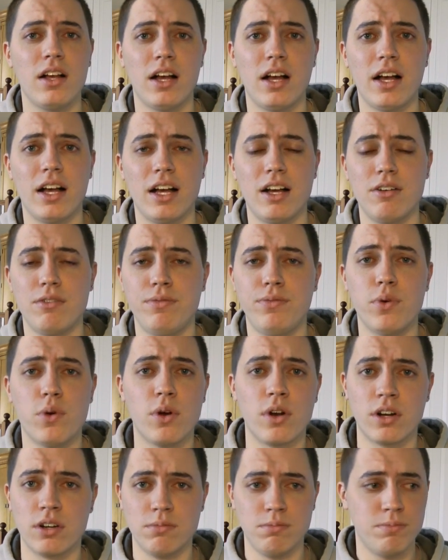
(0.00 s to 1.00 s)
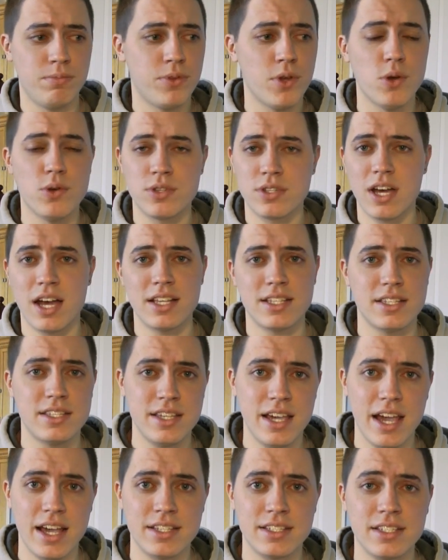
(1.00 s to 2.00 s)
uh, for those kinds of
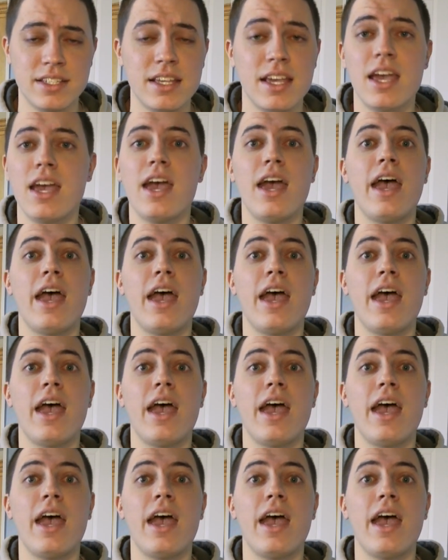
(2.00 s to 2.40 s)
tasks.